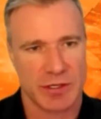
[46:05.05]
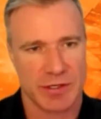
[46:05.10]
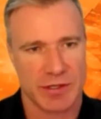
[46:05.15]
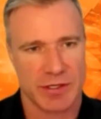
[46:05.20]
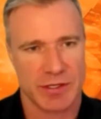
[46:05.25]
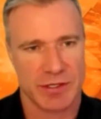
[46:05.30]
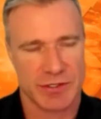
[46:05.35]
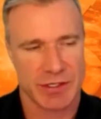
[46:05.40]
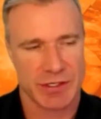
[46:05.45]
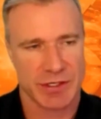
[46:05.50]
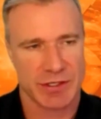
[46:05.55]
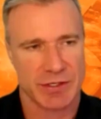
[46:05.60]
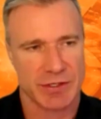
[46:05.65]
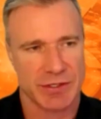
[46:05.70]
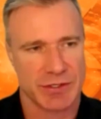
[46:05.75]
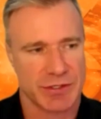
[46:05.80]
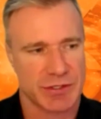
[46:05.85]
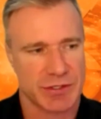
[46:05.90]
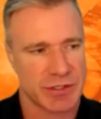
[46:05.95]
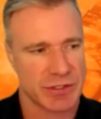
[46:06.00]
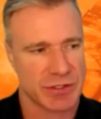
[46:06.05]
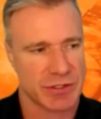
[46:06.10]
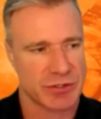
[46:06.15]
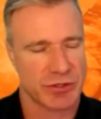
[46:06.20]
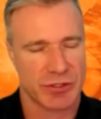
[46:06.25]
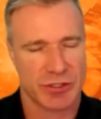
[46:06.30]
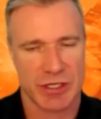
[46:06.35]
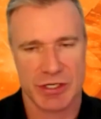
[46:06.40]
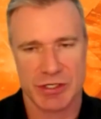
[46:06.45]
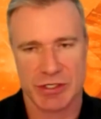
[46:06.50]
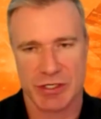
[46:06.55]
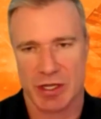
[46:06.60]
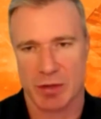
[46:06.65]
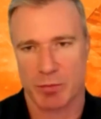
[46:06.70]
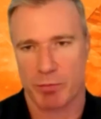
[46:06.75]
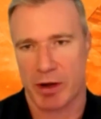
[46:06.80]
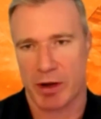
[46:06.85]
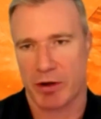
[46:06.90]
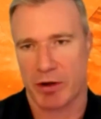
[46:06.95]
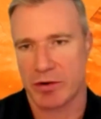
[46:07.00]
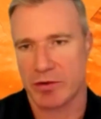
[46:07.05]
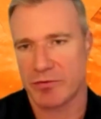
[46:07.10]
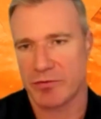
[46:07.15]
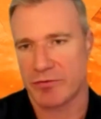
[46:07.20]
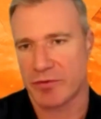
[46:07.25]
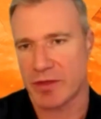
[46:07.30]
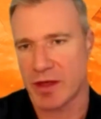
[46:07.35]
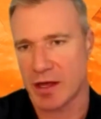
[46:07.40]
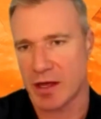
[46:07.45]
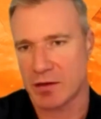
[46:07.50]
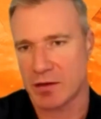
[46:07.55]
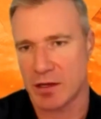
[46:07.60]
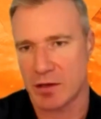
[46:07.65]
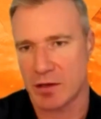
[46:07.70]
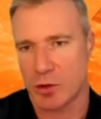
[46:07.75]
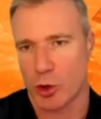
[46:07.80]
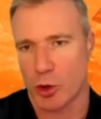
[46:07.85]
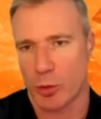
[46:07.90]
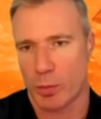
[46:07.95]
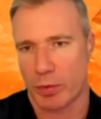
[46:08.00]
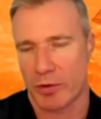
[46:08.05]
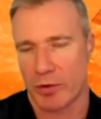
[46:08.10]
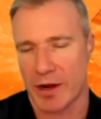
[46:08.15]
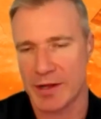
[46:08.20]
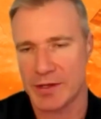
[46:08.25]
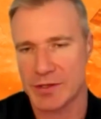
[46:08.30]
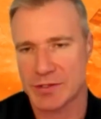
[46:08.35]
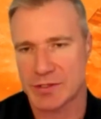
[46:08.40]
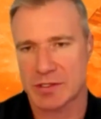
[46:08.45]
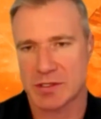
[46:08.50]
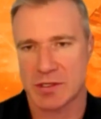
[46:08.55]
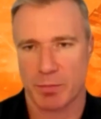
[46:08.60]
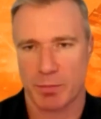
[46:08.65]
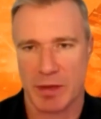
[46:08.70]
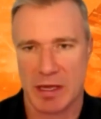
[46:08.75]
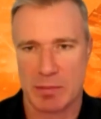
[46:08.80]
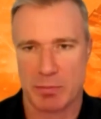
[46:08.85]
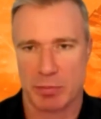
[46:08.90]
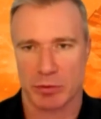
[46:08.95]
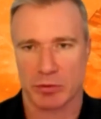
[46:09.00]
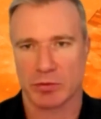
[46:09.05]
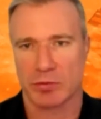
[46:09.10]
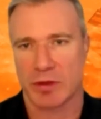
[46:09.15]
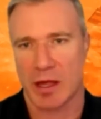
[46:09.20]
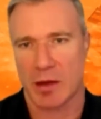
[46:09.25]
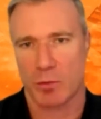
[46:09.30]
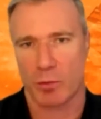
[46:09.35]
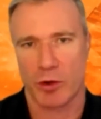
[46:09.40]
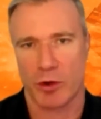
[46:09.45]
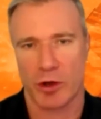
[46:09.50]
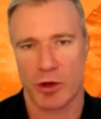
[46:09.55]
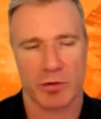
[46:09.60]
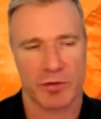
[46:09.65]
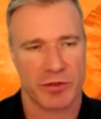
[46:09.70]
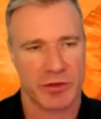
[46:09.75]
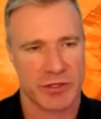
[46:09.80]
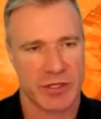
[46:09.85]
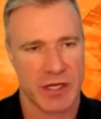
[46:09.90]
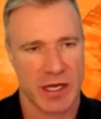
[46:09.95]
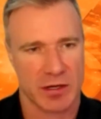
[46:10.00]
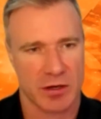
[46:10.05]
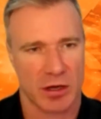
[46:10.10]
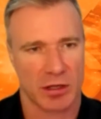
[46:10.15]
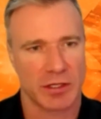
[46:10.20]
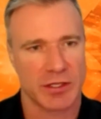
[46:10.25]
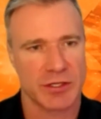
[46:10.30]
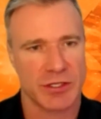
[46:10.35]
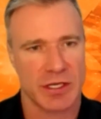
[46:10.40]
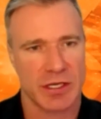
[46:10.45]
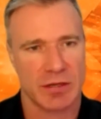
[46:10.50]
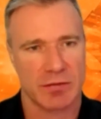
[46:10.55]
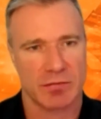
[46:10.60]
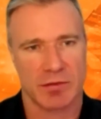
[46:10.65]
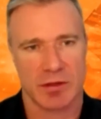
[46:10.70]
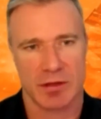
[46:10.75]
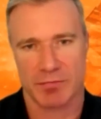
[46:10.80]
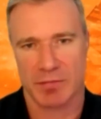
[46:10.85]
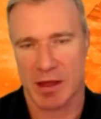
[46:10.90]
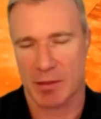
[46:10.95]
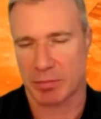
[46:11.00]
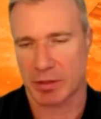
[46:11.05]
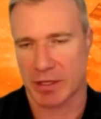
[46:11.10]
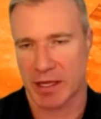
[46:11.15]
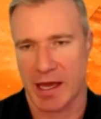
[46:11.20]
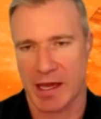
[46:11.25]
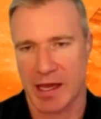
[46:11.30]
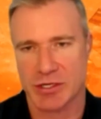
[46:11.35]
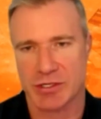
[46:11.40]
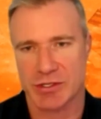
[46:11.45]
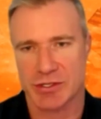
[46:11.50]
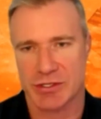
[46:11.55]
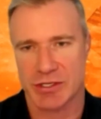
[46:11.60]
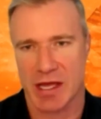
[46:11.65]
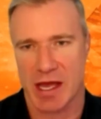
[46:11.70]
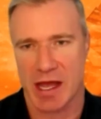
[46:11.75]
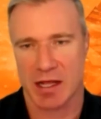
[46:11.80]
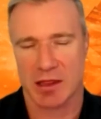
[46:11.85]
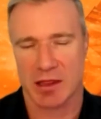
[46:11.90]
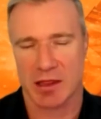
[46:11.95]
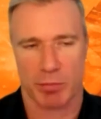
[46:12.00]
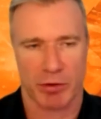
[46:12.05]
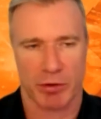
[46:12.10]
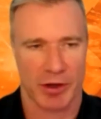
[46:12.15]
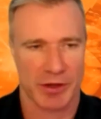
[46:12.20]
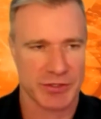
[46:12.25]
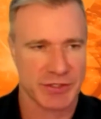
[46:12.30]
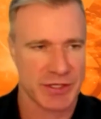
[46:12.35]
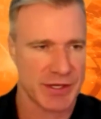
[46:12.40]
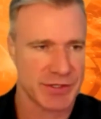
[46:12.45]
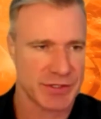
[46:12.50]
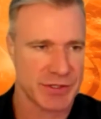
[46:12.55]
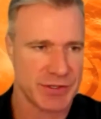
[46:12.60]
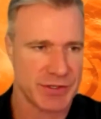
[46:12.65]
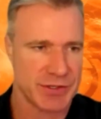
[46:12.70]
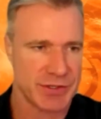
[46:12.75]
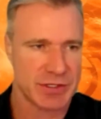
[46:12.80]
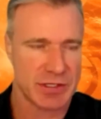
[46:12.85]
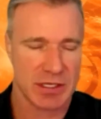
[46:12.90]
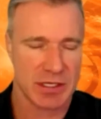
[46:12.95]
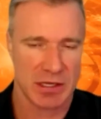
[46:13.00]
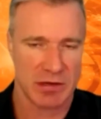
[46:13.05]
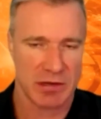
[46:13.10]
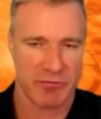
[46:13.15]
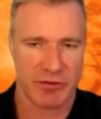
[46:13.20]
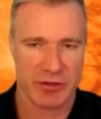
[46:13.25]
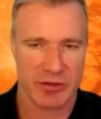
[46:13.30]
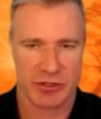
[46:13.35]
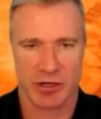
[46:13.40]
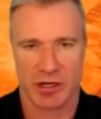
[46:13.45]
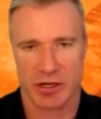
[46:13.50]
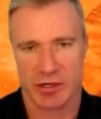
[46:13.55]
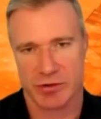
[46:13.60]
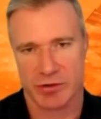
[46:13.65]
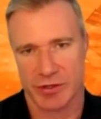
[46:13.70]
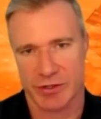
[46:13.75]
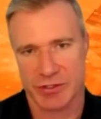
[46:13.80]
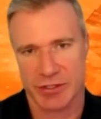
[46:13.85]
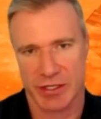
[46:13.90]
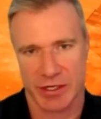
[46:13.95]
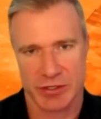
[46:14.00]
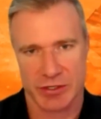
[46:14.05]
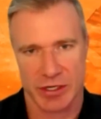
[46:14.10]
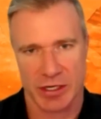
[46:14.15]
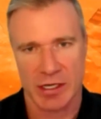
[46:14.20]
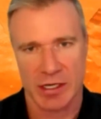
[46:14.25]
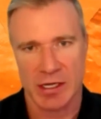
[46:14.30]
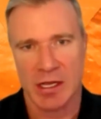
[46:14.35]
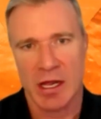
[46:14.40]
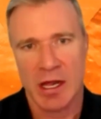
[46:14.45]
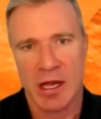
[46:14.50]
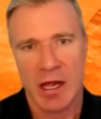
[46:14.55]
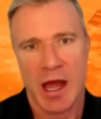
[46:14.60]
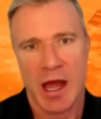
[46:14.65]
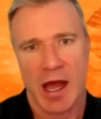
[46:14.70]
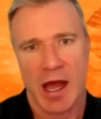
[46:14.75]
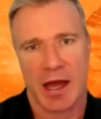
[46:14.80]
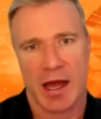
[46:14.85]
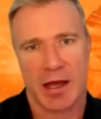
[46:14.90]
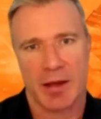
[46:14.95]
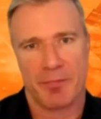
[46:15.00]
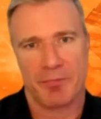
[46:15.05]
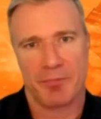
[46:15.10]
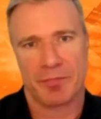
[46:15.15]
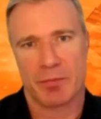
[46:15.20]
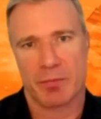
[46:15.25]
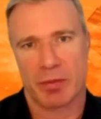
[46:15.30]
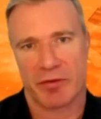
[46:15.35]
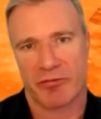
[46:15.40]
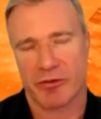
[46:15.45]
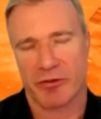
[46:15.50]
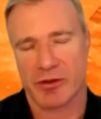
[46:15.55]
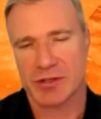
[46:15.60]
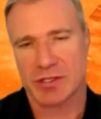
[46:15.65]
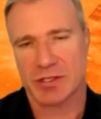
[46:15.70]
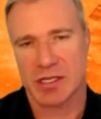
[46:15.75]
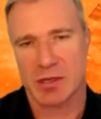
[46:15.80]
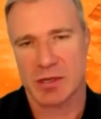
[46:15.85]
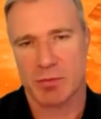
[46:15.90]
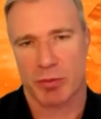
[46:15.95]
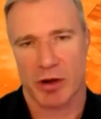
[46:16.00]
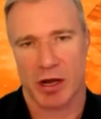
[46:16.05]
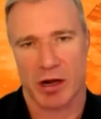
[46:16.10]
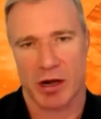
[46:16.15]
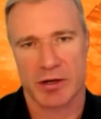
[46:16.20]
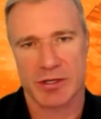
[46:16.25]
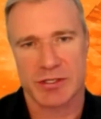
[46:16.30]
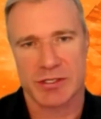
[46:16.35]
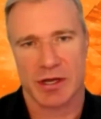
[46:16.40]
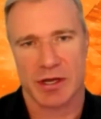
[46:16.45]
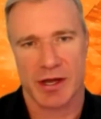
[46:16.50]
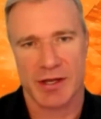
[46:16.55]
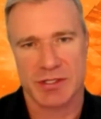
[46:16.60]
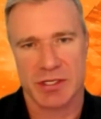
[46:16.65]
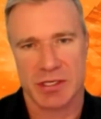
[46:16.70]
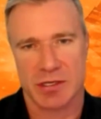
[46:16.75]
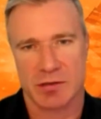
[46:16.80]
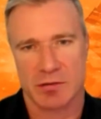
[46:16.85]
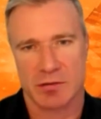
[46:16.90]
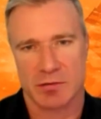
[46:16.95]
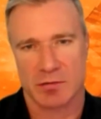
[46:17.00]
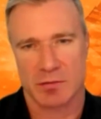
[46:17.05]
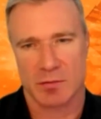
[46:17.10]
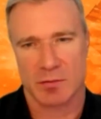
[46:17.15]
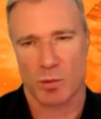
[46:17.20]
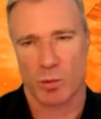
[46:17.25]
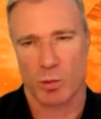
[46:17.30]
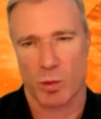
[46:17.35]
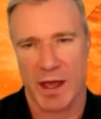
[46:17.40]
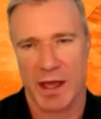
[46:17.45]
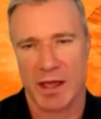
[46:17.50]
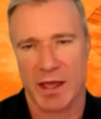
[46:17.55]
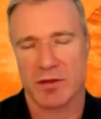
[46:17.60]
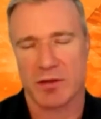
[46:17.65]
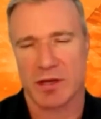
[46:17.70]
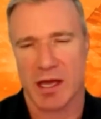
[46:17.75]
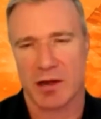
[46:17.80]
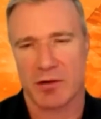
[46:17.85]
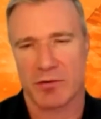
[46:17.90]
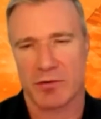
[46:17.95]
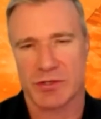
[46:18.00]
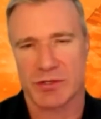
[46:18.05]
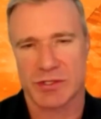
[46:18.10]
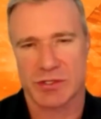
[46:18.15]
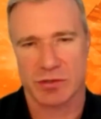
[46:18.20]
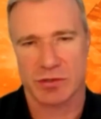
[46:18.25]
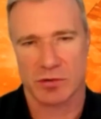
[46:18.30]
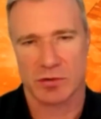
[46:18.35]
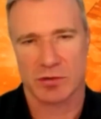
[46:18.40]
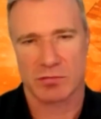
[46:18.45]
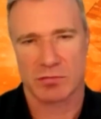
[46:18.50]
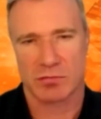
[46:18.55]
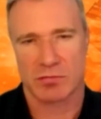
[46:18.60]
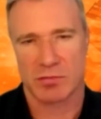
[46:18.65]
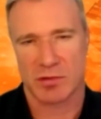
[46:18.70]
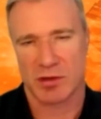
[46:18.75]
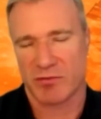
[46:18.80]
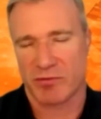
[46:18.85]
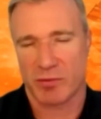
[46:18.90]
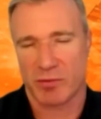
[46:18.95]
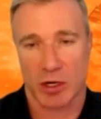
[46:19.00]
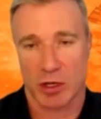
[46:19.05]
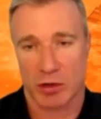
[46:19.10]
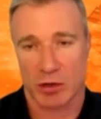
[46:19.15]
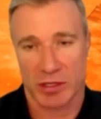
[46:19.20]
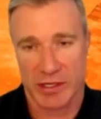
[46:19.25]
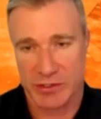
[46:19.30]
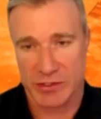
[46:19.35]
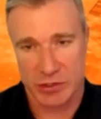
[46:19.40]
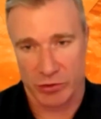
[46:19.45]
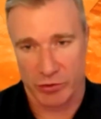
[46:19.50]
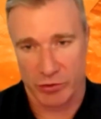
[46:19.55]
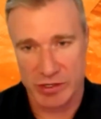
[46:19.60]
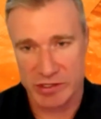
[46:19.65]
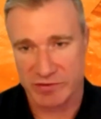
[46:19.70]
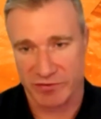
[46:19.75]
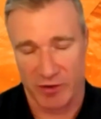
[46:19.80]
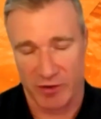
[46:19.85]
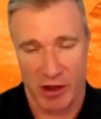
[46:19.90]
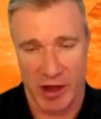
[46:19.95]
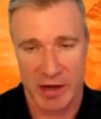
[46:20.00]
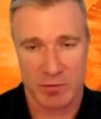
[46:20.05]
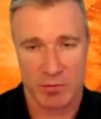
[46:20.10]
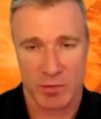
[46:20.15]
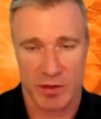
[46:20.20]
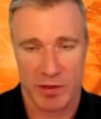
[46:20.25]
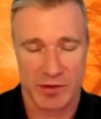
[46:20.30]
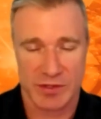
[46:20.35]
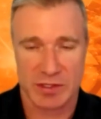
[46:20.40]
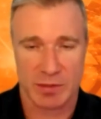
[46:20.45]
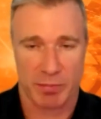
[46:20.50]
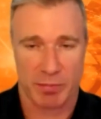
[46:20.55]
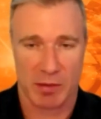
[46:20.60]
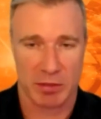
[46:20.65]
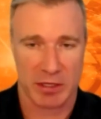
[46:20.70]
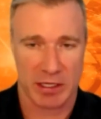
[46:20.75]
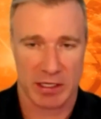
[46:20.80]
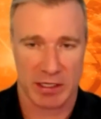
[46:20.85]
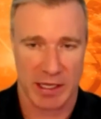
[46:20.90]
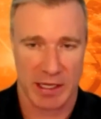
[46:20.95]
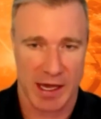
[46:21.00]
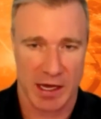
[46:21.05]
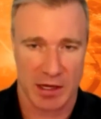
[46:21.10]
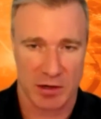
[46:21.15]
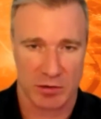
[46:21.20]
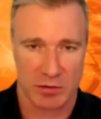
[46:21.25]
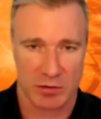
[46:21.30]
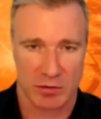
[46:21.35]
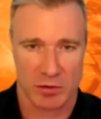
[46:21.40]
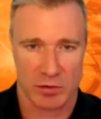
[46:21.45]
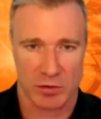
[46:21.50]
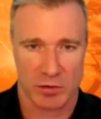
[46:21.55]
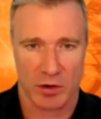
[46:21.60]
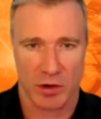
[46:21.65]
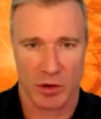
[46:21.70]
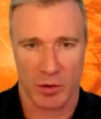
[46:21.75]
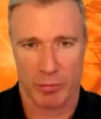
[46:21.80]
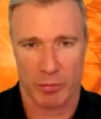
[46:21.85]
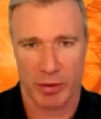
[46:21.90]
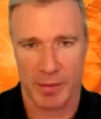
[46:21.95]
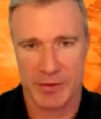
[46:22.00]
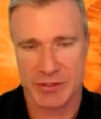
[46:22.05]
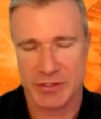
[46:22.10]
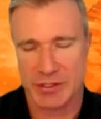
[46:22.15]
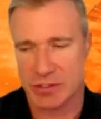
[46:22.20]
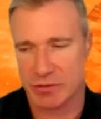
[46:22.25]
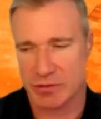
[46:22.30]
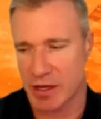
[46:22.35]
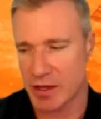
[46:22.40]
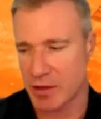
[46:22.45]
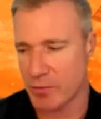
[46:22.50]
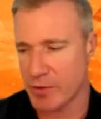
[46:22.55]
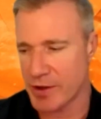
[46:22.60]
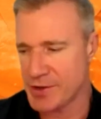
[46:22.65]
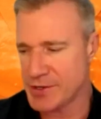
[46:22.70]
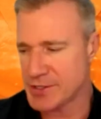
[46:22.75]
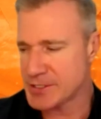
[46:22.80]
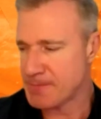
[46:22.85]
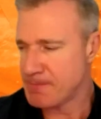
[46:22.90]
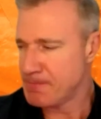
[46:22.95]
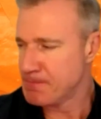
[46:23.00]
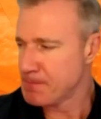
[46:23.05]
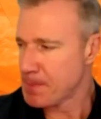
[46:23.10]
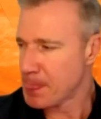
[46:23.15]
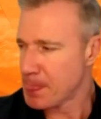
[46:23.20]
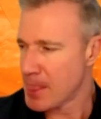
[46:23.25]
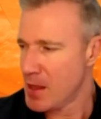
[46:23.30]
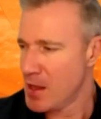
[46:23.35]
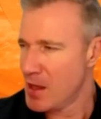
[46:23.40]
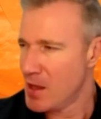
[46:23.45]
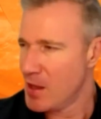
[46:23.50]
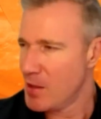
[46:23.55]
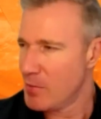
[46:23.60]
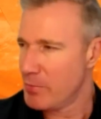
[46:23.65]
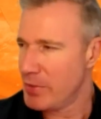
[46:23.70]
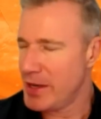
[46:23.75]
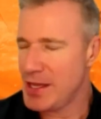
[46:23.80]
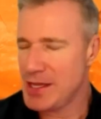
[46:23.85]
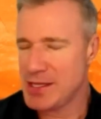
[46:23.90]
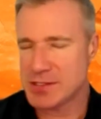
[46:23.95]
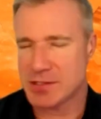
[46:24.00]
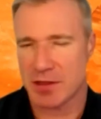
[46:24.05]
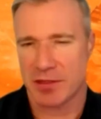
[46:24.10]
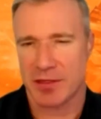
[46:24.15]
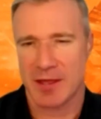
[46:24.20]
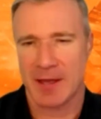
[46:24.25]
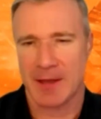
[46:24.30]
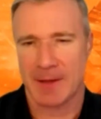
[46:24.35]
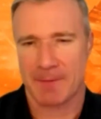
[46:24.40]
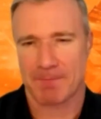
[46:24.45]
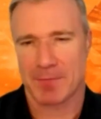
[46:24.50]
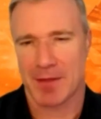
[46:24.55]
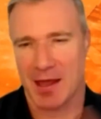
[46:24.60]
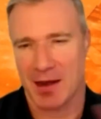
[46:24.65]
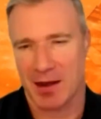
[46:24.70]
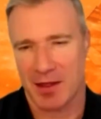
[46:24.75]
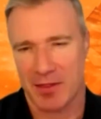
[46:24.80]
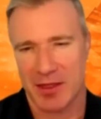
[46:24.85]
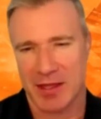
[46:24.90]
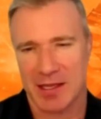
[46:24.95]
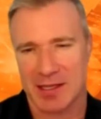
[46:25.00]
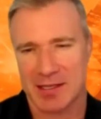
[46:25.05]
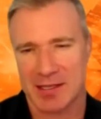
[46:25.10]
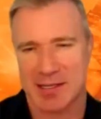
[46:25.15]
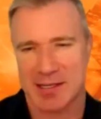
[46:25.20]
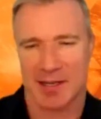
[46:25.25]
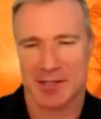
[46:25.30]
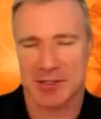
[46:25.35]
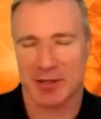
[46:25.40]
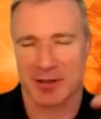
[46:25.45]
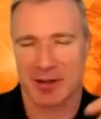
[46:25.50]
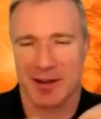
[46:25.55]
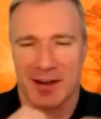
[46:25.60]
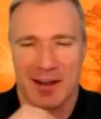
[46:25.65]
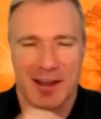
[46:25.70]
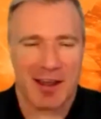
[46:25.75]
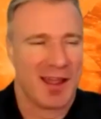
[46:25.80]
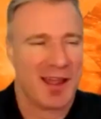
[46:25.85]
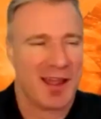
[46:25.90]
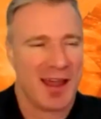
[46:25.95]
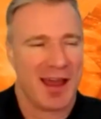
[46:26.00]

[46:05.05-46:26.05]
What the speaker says: This is a strategic imperative that incorporates the people that work with the technology, the application stack, the processes, the infrastructure, etc. But firstly, prioritizing where your data is stored. If you want to call that storage, fine, whether it's a public cloud or on-premises or otherwise. But here's the thing, and I think you touched on it.